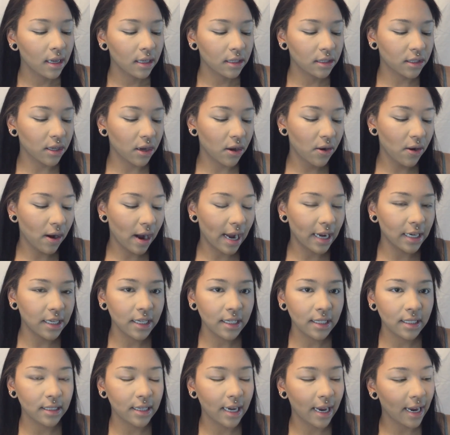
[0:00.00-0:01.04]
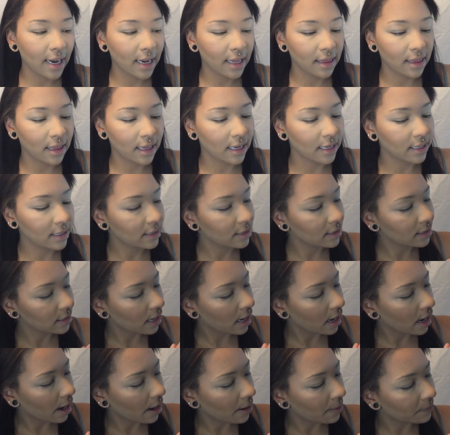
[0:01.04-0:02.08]
So I just take this
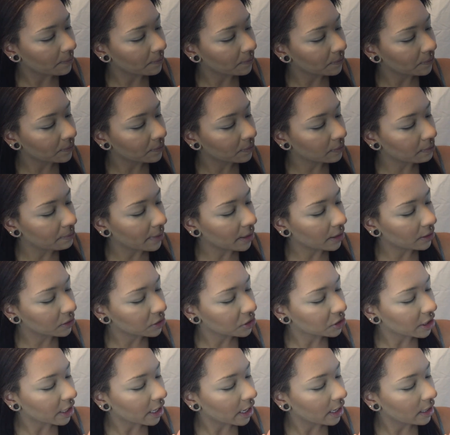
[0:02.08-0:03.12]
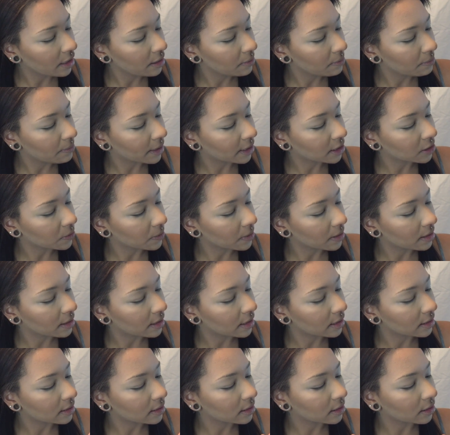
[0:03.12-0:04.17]
um, middle shade mixed with
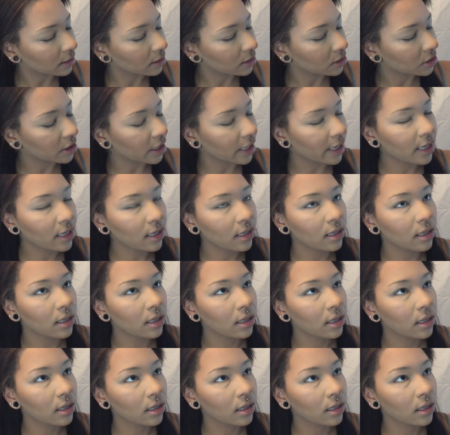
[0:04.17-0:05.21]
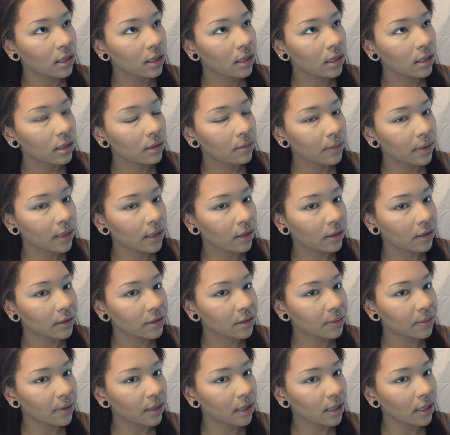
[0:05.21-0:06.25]
this third shade. My dogs
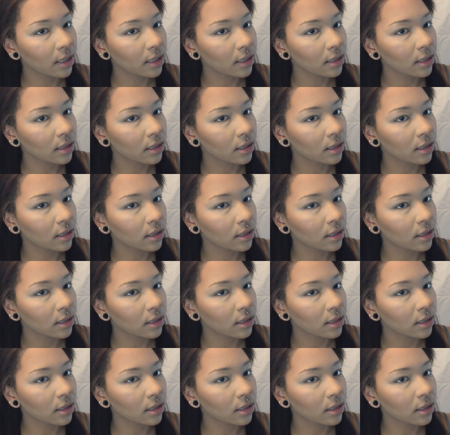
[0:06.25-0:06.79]
are barking.